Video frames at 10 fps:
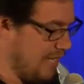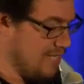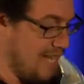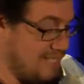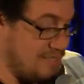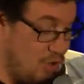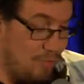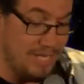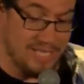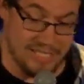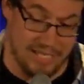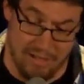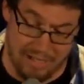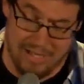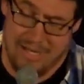And Dodds told me, he said,
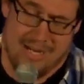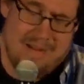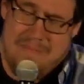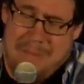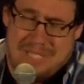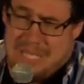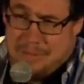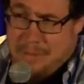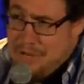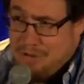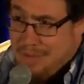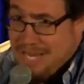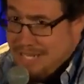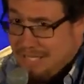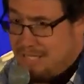look, I'm going to stop coming to you with my
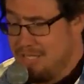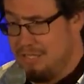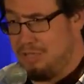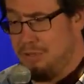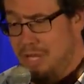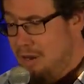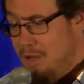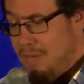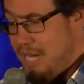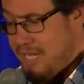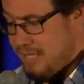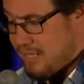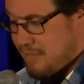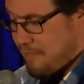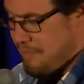ideas. You just shoot down all my ideas.